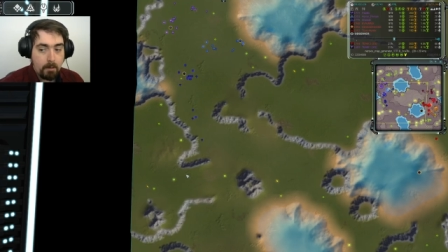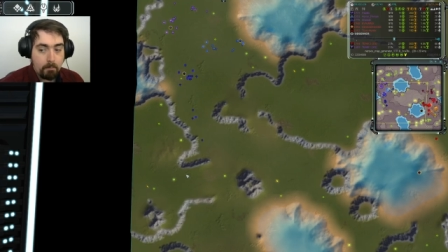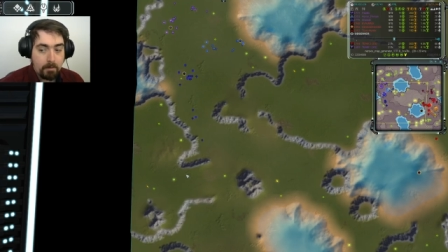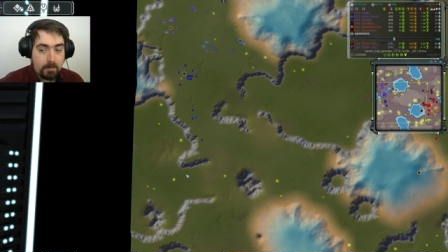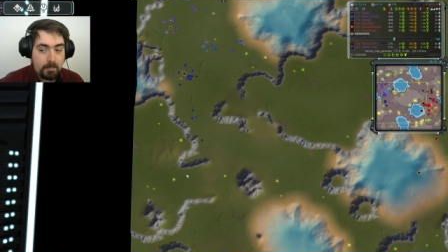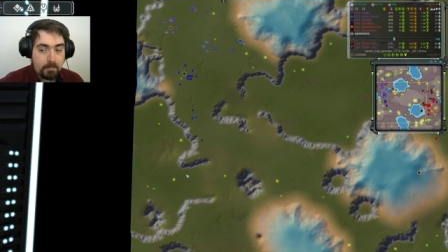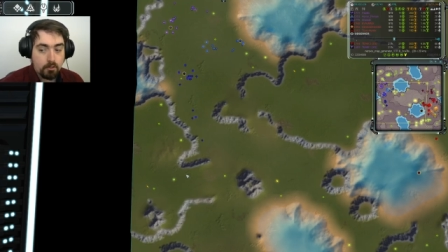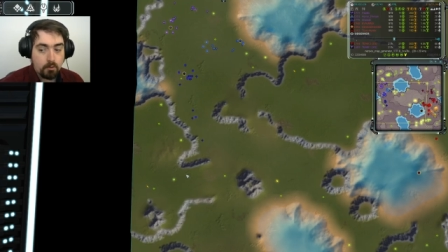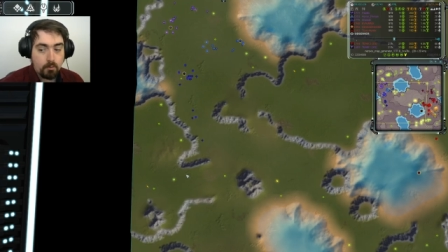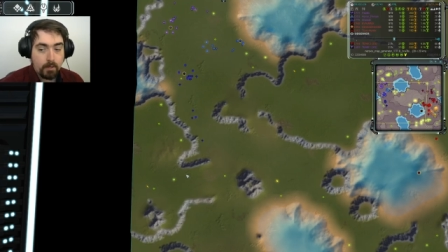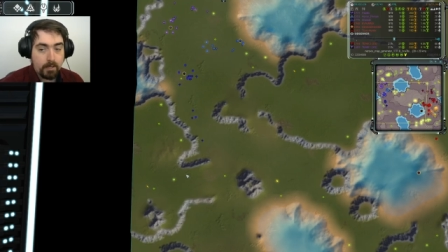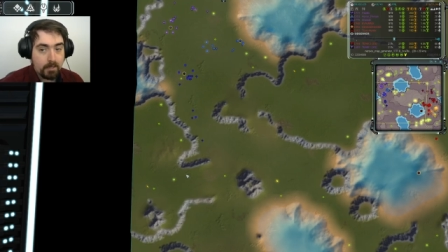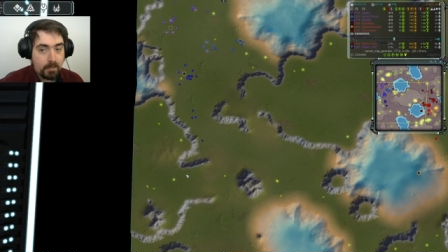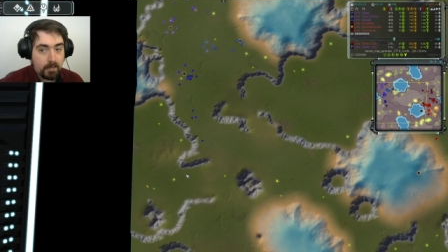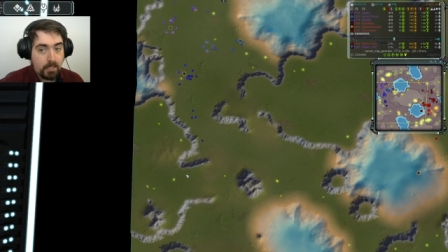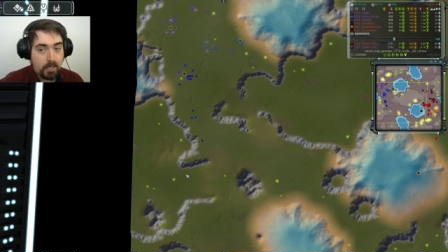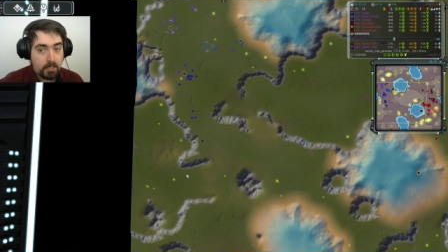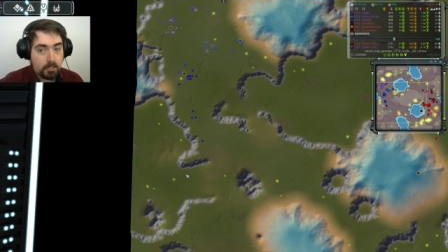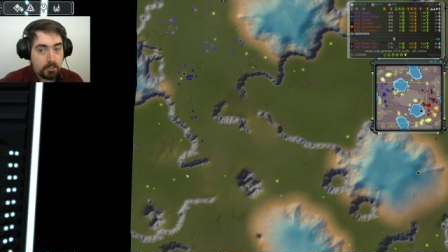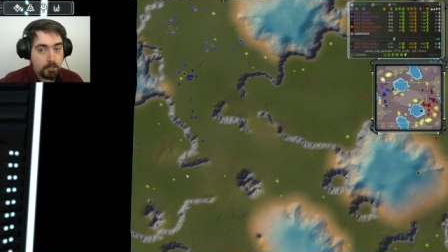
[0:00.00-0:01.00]
but it's quite
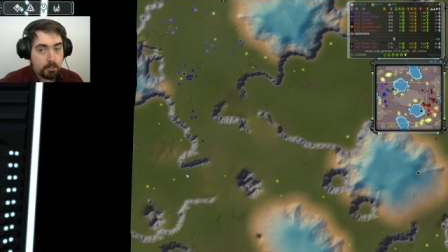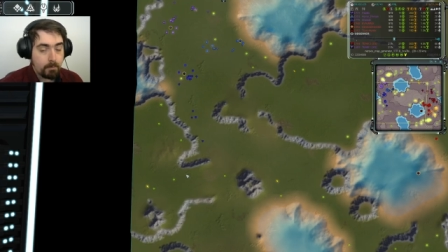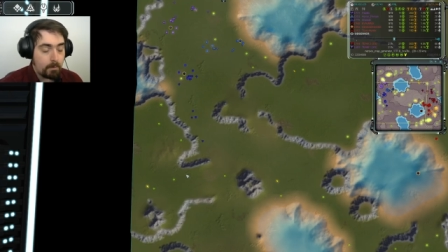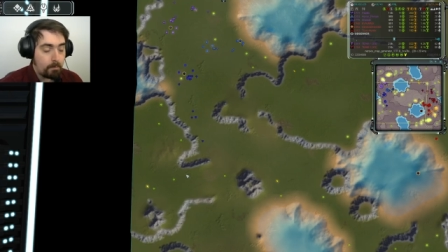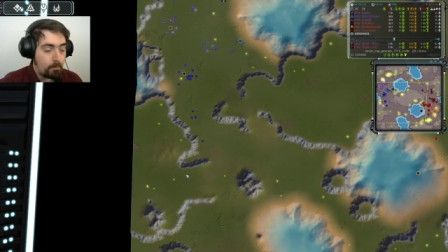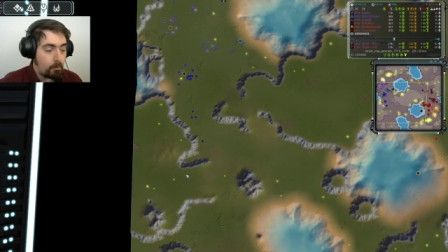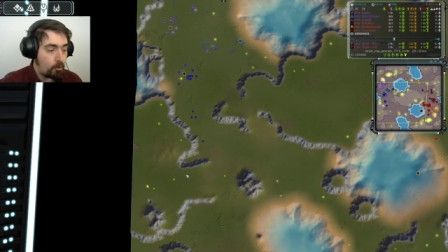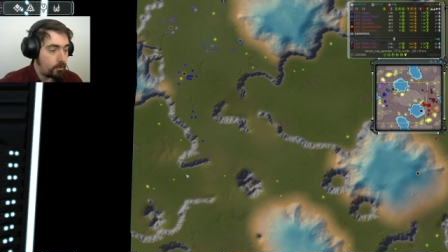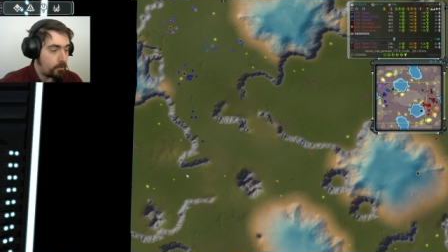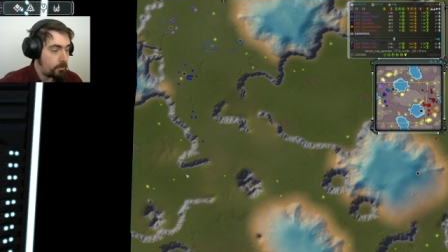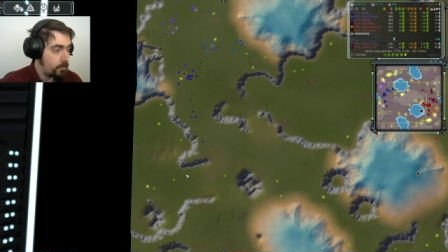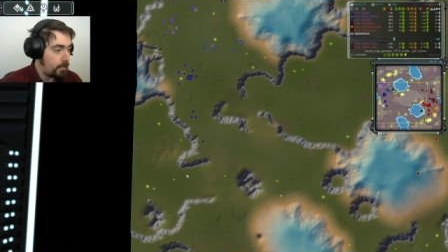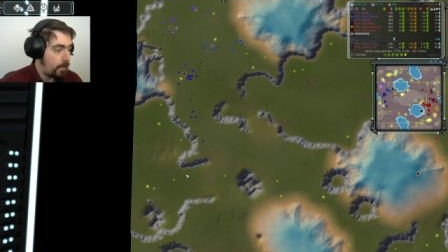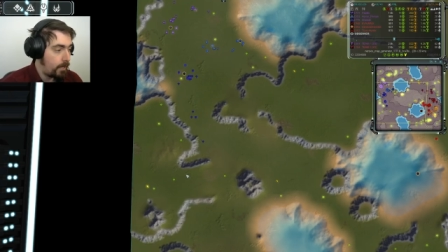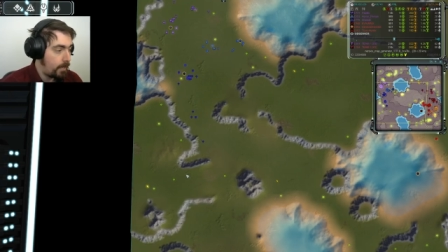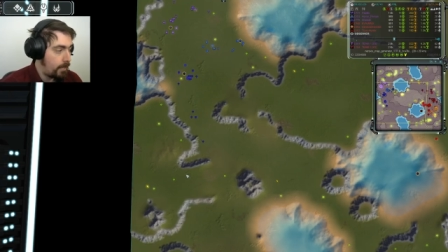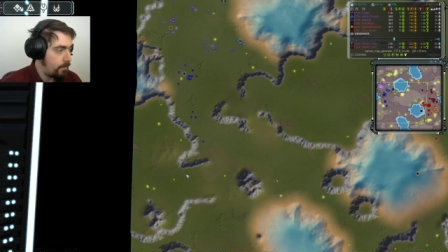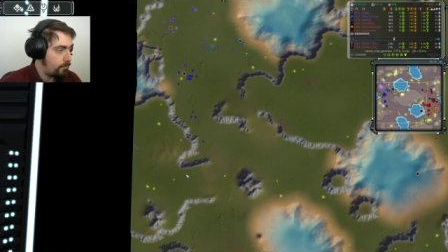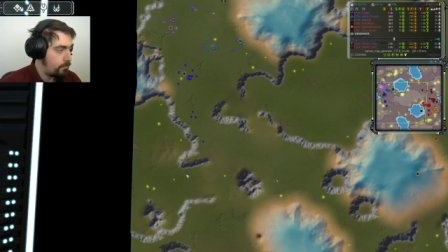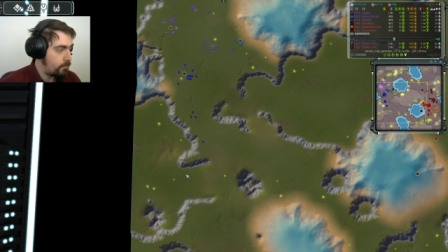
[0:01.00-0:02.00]
large is my point
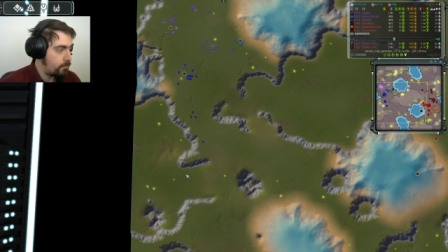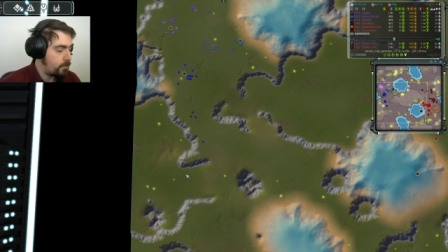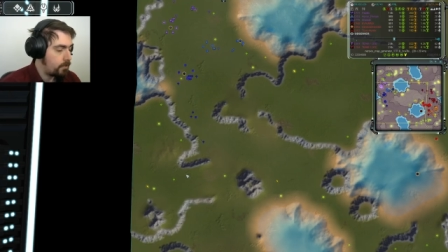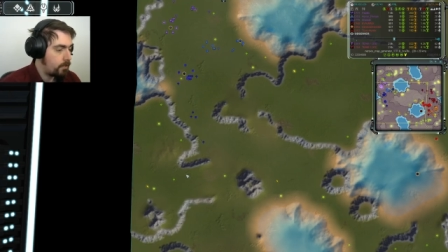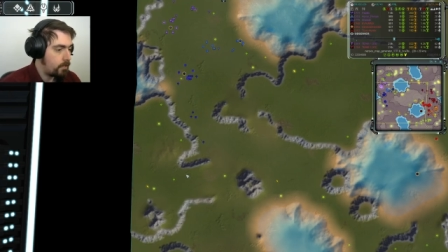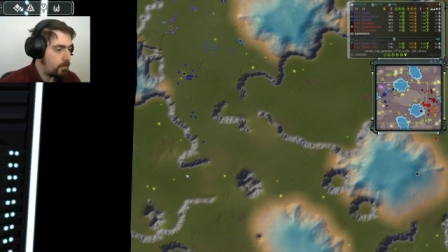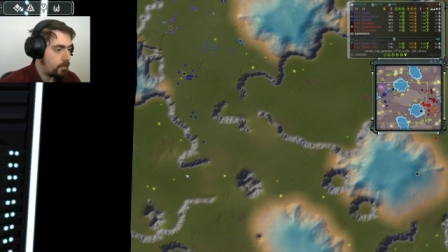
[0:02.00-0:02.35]
and